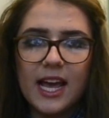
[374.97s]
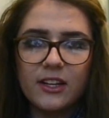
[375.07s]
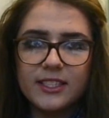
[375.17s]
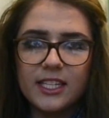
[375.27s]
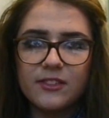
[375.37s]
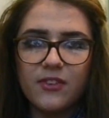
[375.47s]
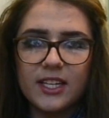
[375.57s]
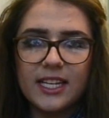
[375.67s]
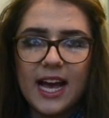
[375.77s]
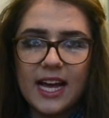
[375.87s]
and
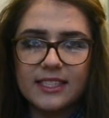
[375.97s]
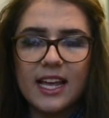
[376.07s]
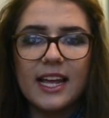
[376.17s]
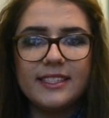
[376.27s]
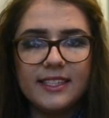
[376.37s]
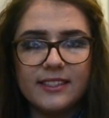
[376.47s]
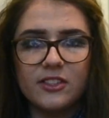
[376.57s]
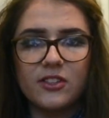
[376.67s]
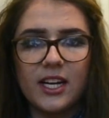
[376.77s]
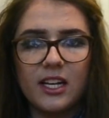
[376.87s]
identified it as a teaser
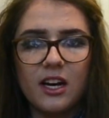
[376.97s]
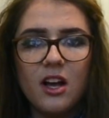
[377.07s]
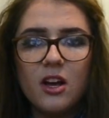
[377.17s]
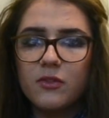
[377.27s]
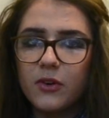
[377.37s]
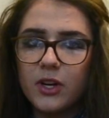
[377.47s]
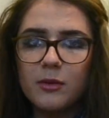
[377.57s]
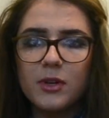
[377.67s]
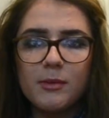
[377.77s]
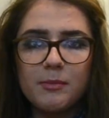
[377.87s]
trailer for an
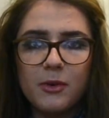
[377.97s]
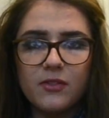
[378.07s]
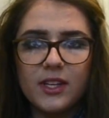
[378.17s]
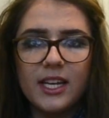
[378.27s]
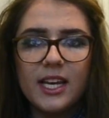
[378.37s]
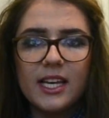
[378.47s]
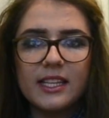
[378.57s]
upcoming movie